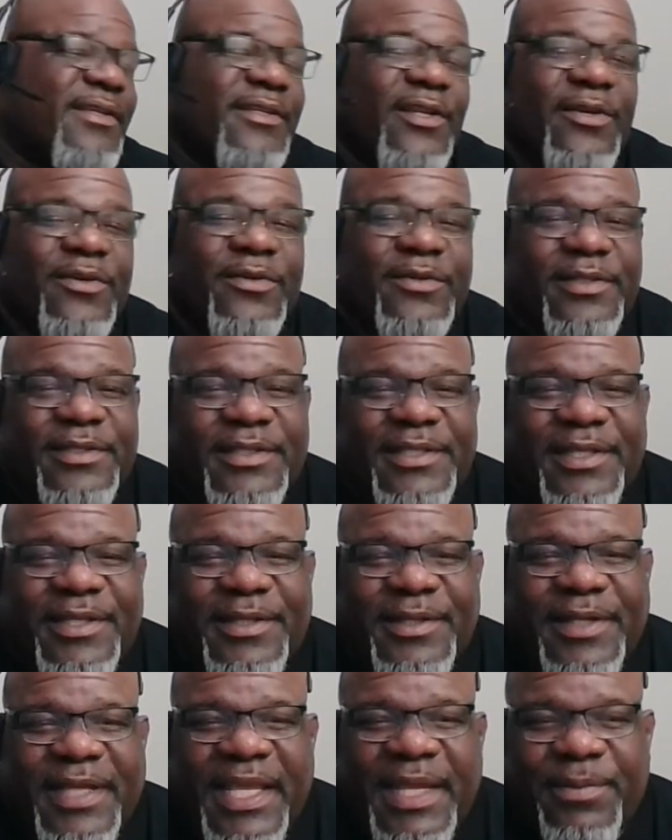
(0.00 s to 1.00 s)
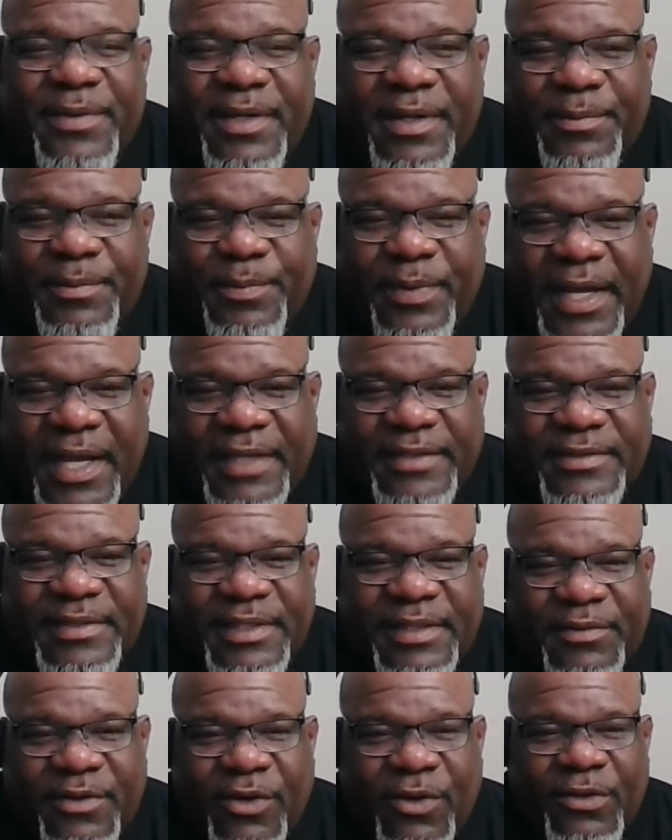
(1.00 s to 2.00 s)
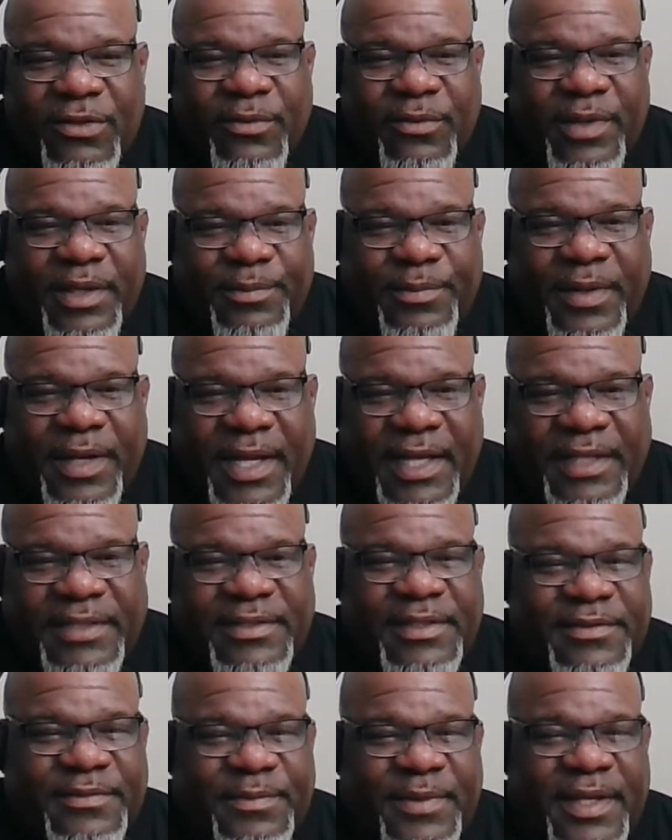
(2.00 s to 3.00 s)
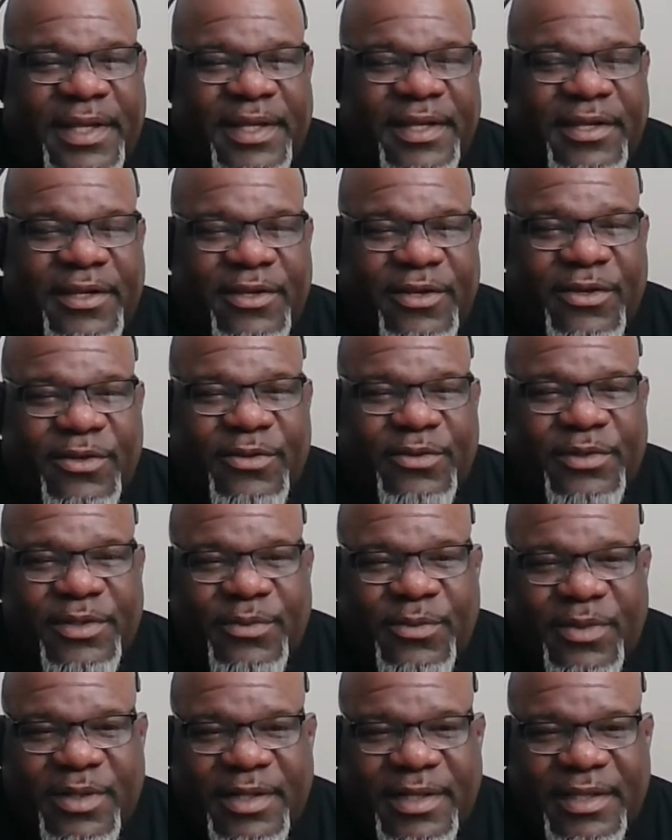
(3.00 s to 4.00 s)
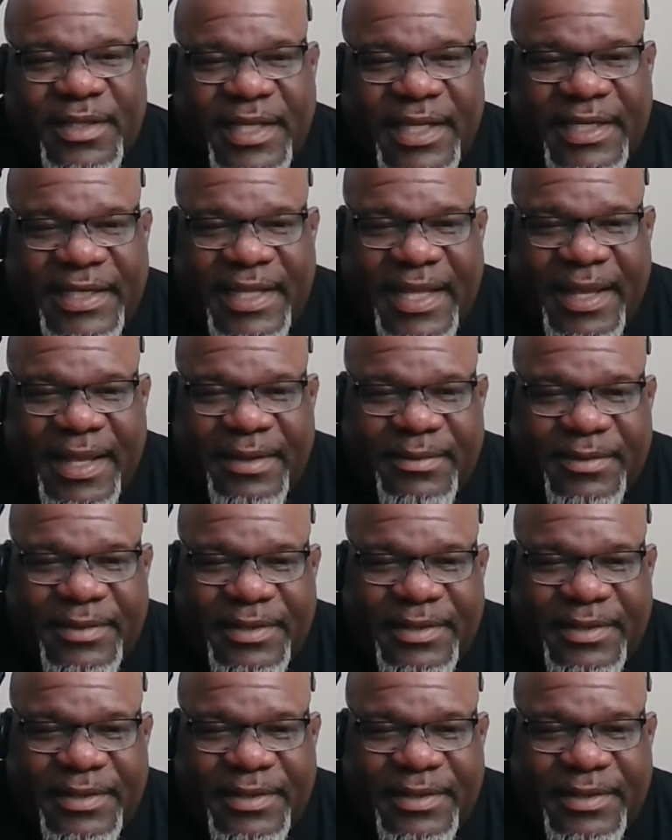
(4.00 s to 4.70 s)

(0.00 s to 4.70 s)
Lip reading: know, keeping it positive, all the way positive, man. You know, the one thing that